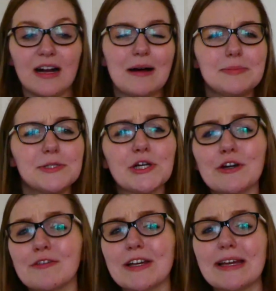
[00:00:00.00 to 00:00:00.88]

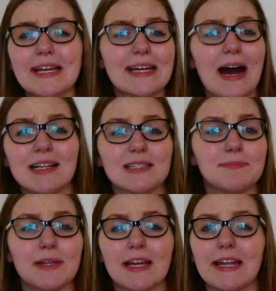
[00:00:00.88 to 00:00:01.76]
observing,
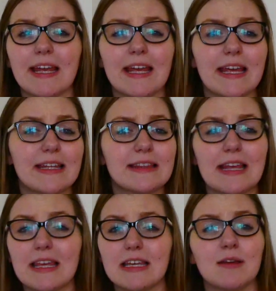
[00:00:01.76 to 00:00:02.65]
contemplating,
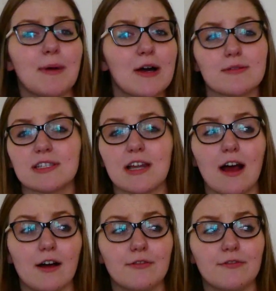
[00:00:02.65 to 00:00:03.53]
thinking about
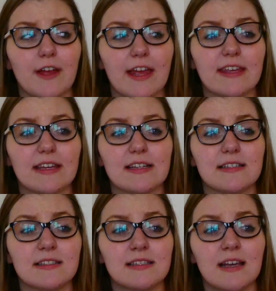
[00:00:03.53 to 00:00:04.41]
stuff, and